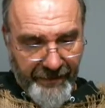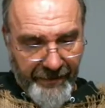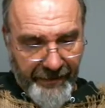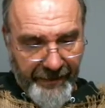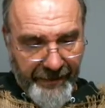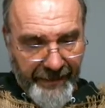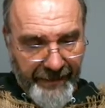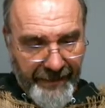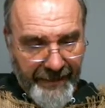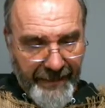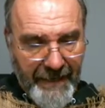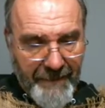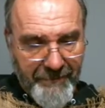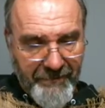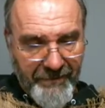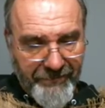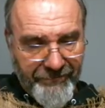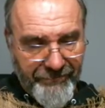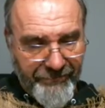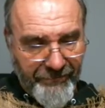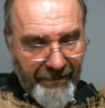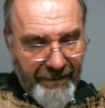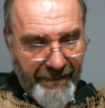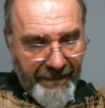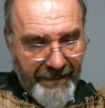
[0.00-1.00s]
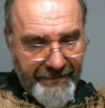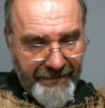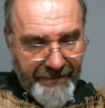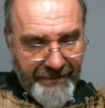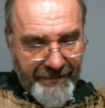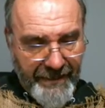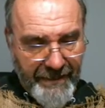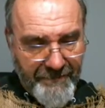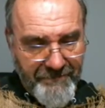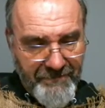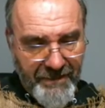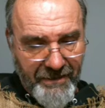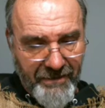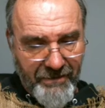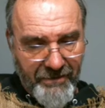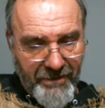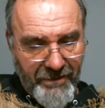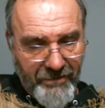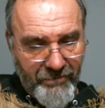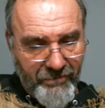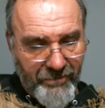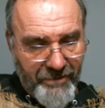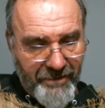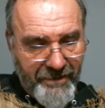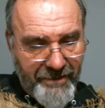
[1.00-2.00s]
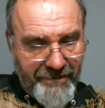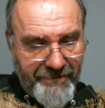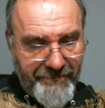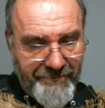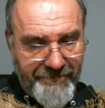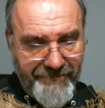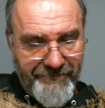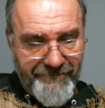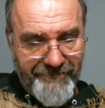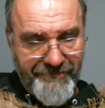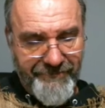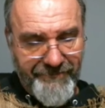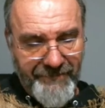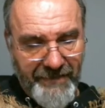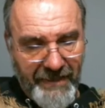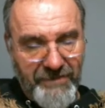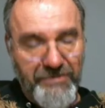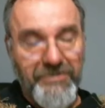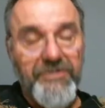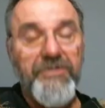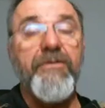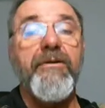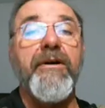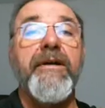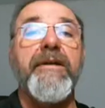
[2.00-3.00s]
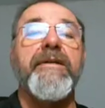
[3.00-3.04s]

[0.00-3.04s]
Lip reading: and I'm afraid that I'm the only one that's doing